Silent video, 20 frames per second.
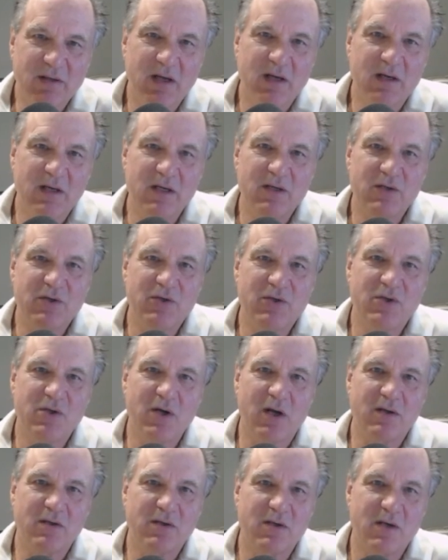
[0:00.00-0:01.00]
then he's
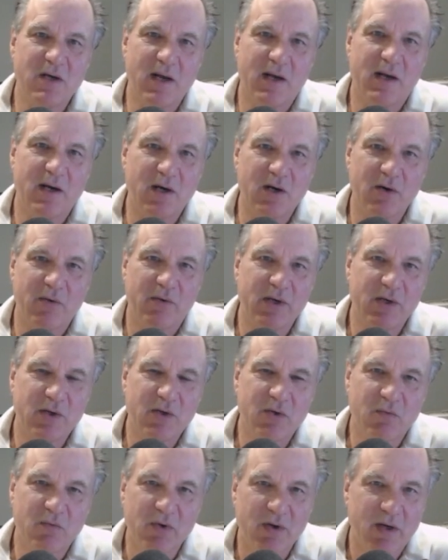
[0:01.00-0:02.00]
just not going
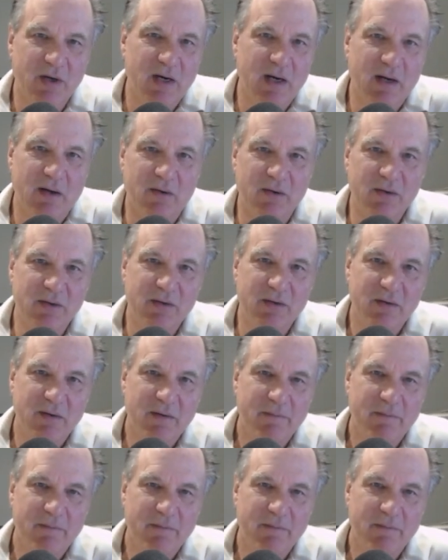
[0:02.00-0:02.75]
to work out.